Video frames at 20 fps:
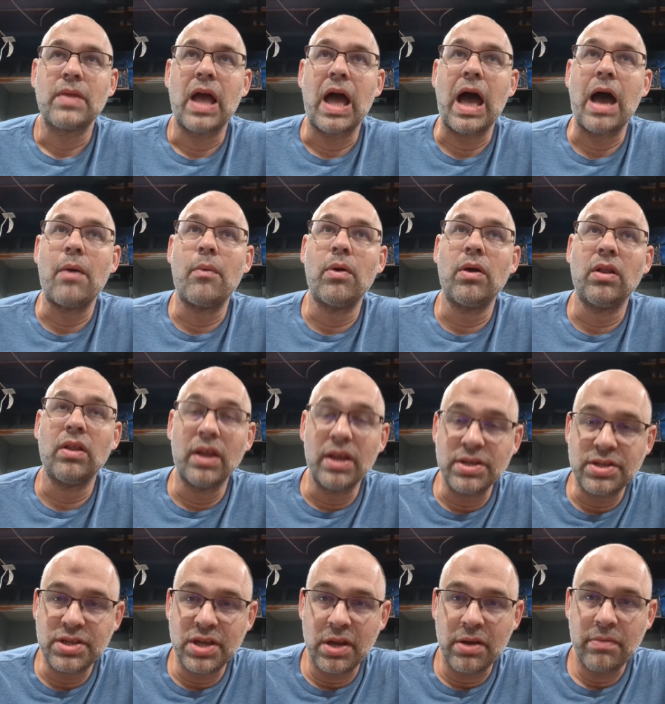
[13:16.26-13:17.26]
I will
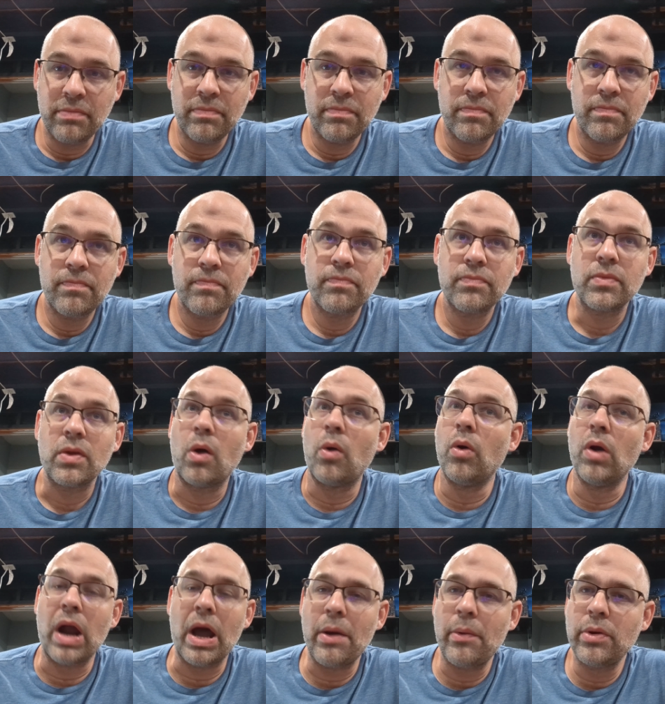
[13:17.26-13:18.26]
listen,
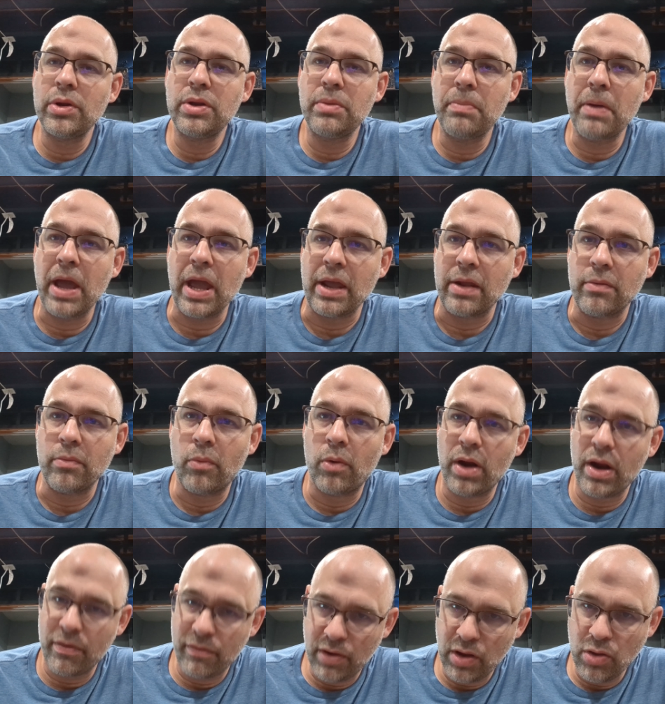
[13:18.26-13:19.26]
or I will debate,
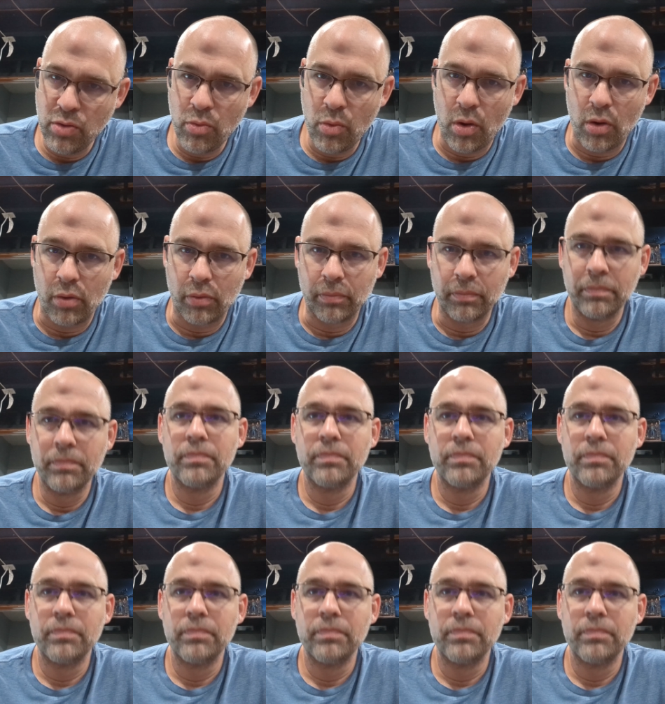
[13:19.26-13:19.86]
whatever you want.